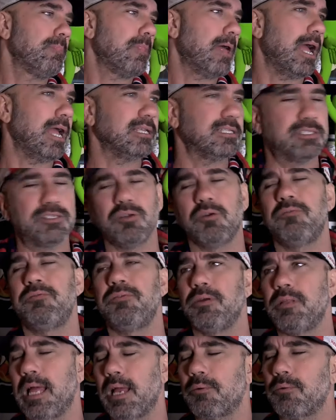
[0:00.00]
I still
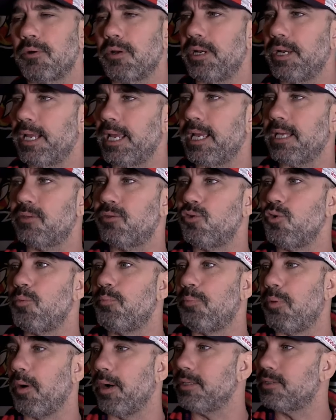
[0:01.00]
feel like we're going to get 2
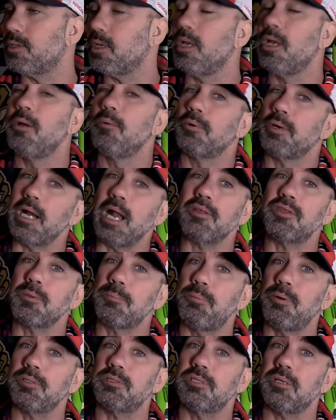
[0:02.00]
points. We're going to have to
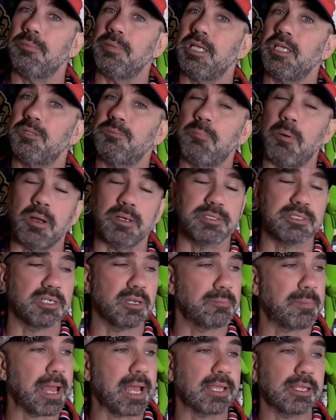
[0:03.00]
put some of these pucks in
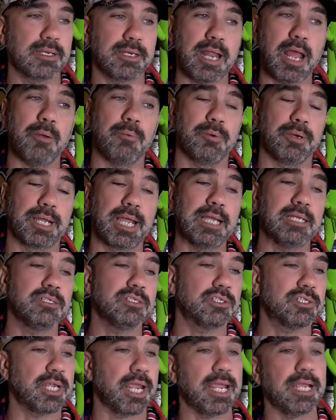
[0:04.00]
the back of the net. We're getting
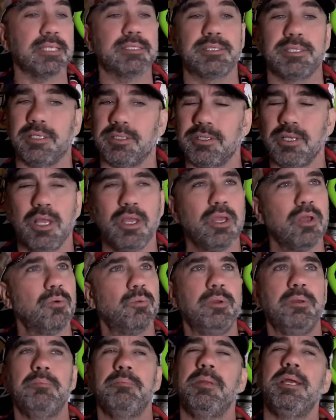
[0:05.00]
chances.
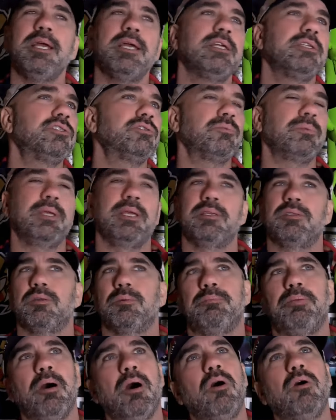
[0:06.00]
We miss. We hit the
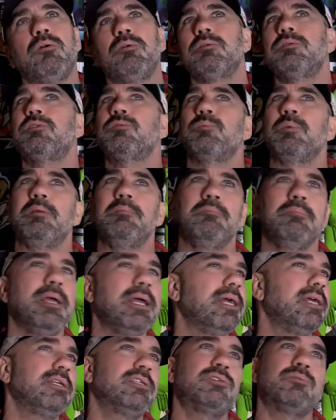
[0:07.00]
post. We
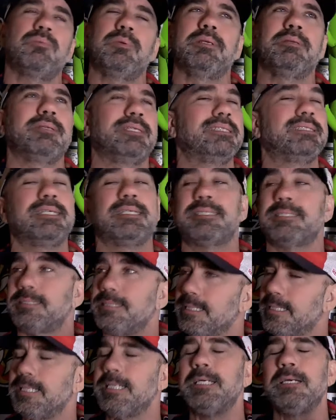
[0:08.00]
miss. We're
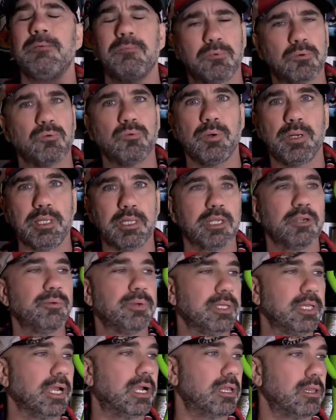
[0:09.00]
really,
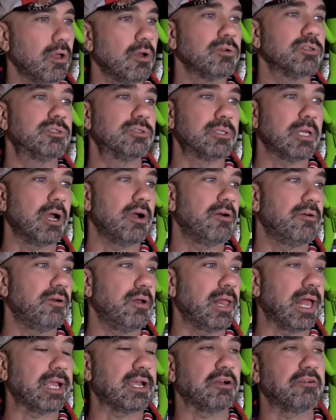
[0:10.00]
really close to
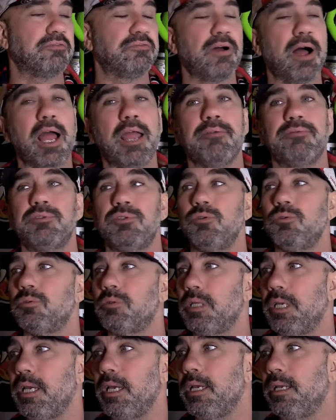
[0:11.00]
like a 5-2
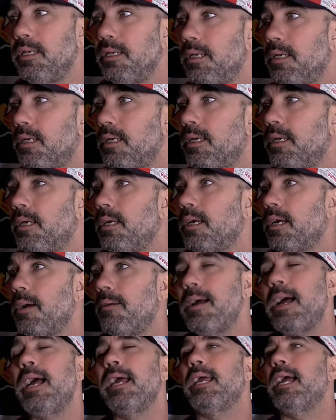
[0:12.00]
lead. Come
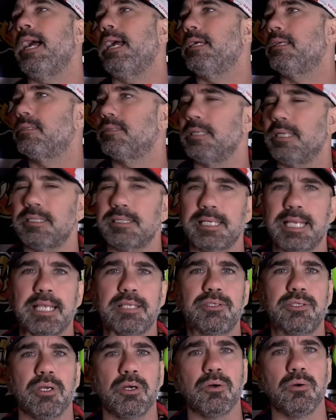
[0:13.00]
on, guys. Let's
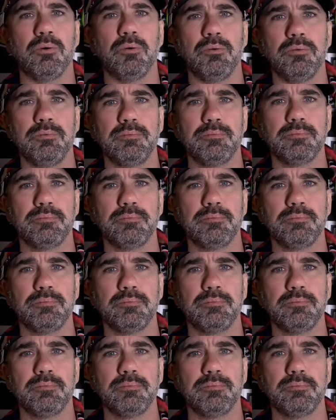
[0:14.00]
get 2.